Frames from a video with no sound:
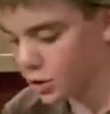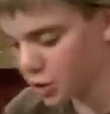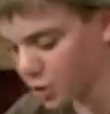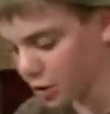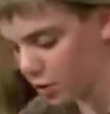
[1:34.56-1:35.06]

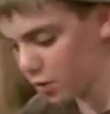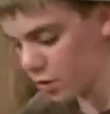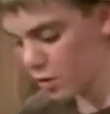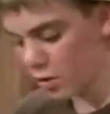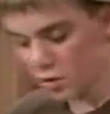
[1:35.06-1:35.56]
to
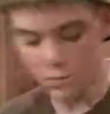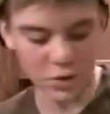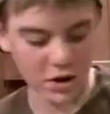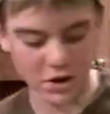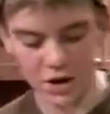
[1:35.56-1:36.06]

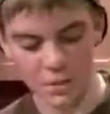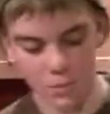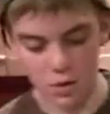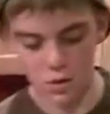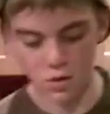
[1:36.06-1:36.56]
brush
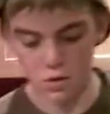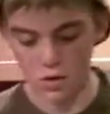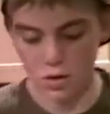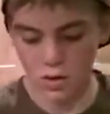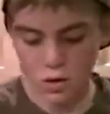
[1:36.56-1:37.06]
them
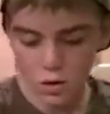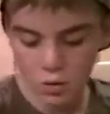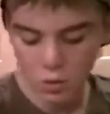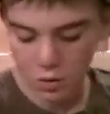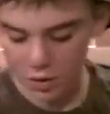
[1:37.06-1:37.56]

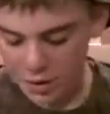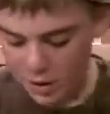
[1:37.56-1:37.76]
with